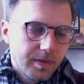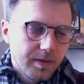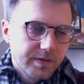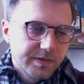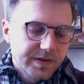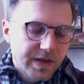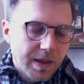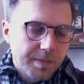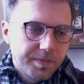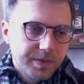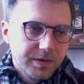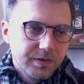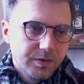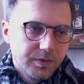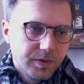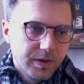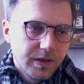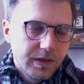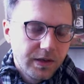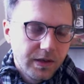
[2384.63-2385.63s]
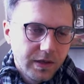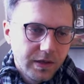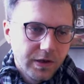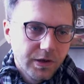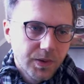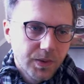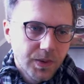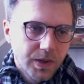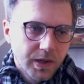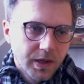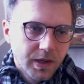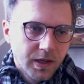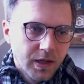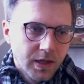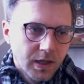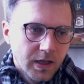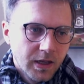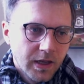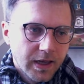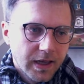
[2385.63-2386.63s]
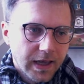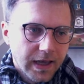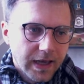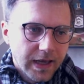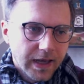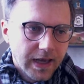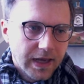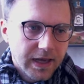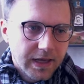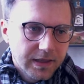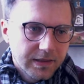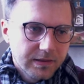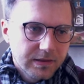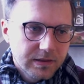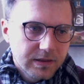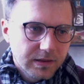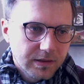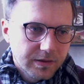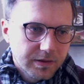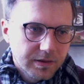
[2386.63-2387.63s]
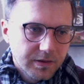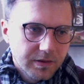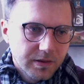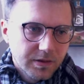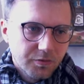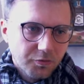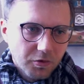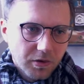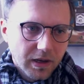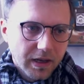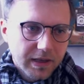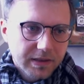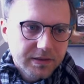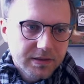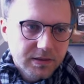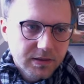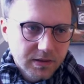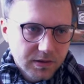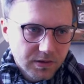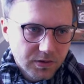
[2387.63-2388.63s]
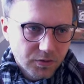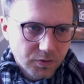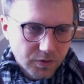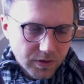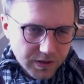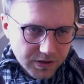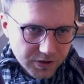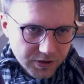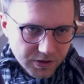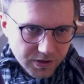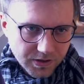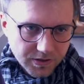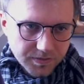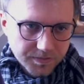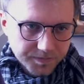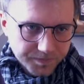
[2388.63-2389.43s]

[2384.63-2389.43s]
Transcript: Snappy doing here and the relax iteration.